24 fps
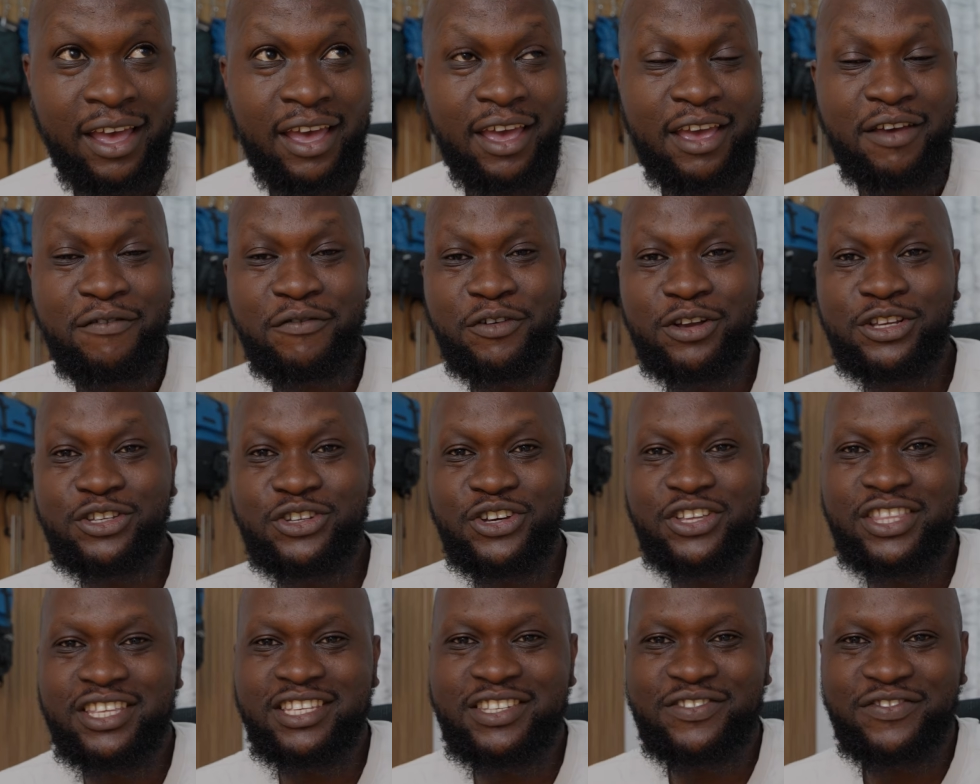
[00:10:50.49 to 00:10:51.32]
if you
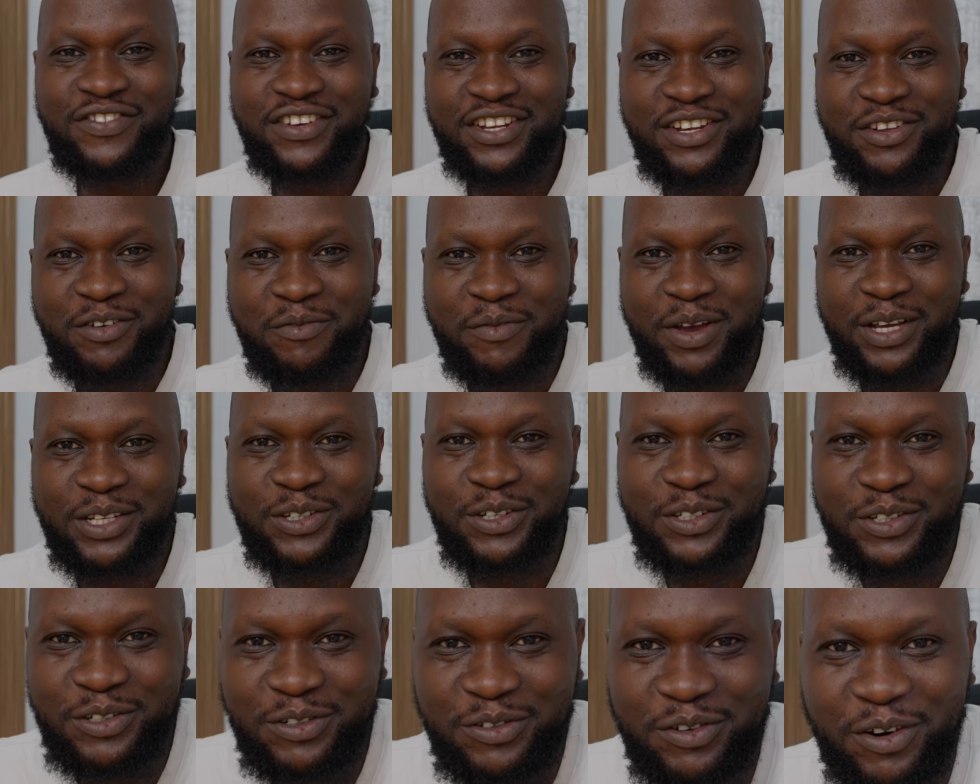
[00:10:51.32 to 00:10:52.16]
enjoyed this video, make
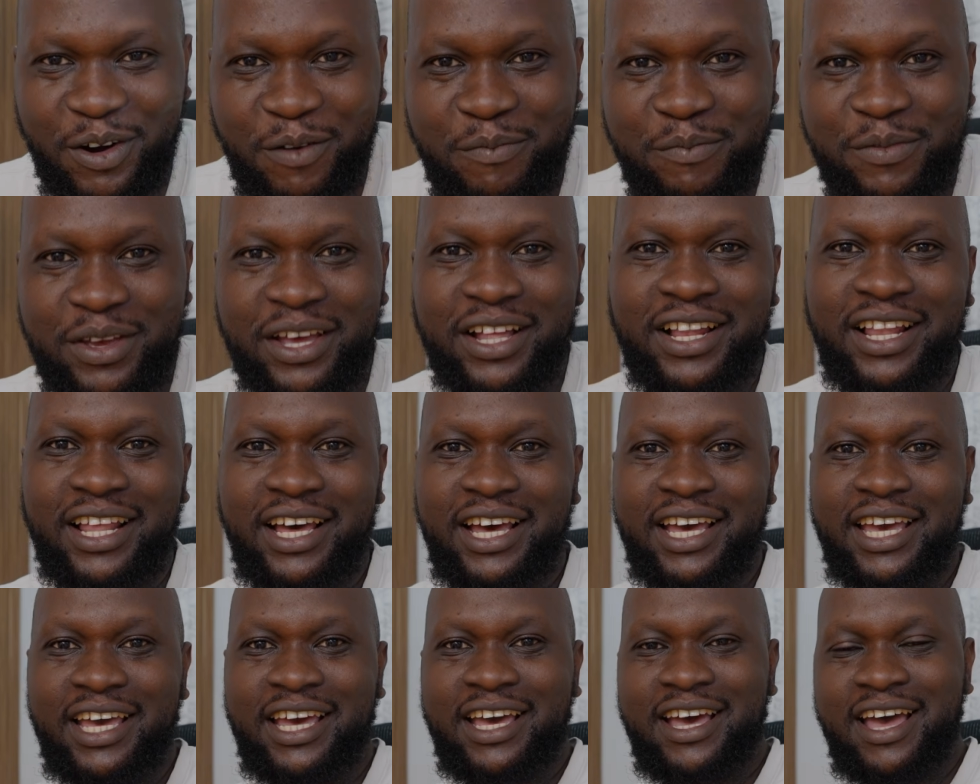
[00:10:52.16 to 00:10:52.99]
sure to drop me a
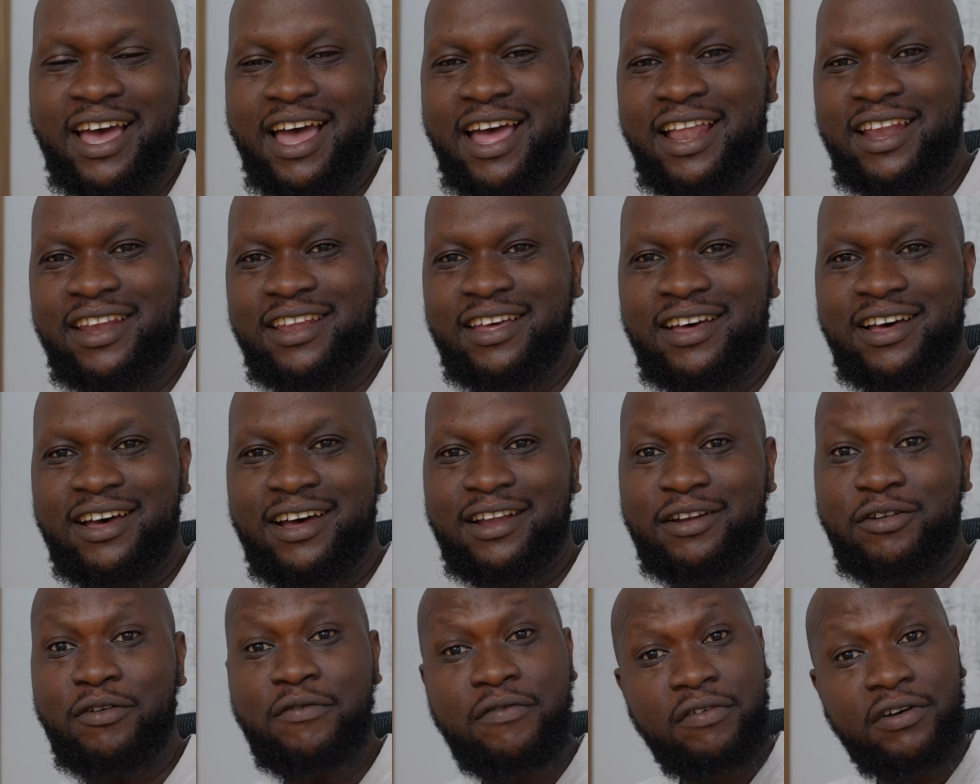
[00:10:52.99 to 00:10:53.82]
like, and
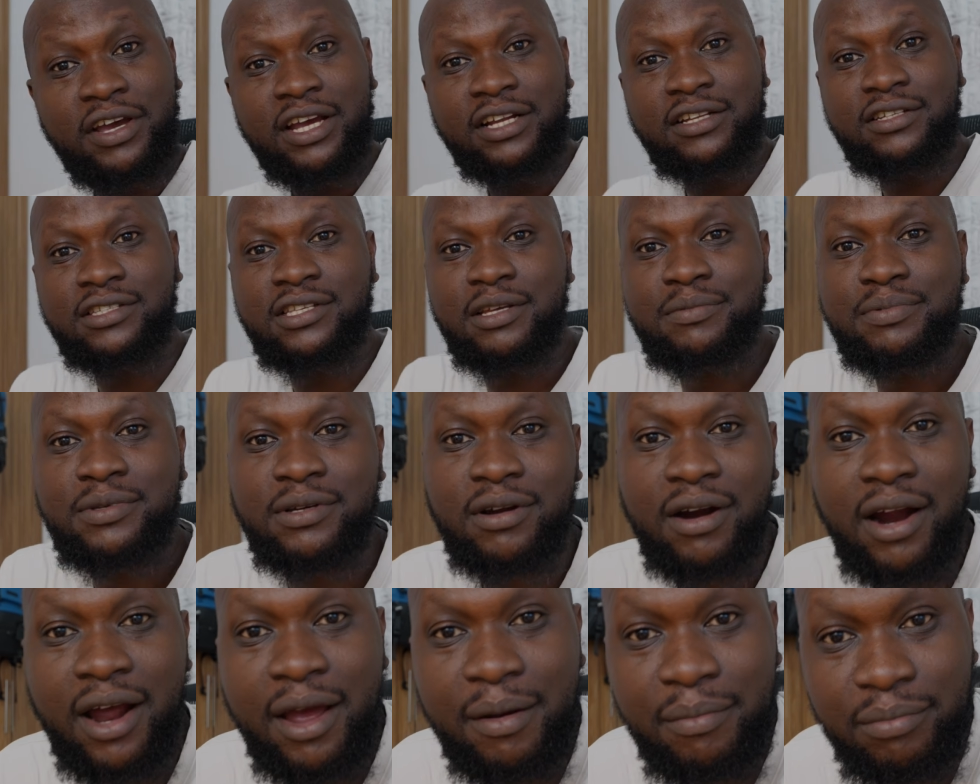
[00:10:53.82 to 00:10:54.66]
don't forget to
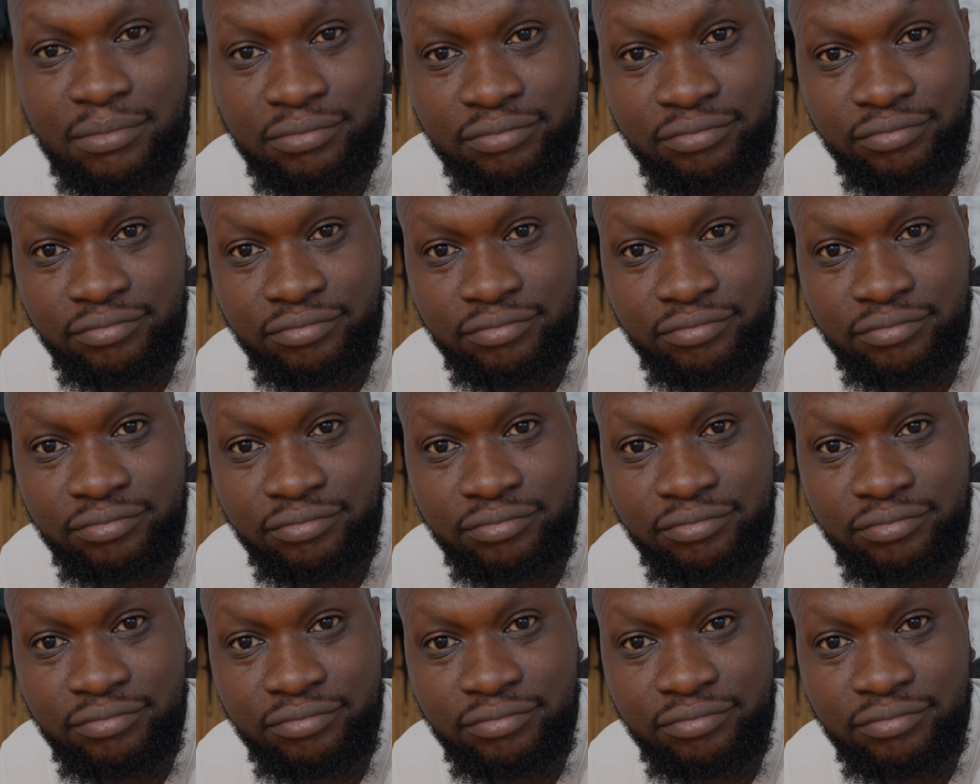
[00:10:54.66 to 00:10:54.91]
subscribe.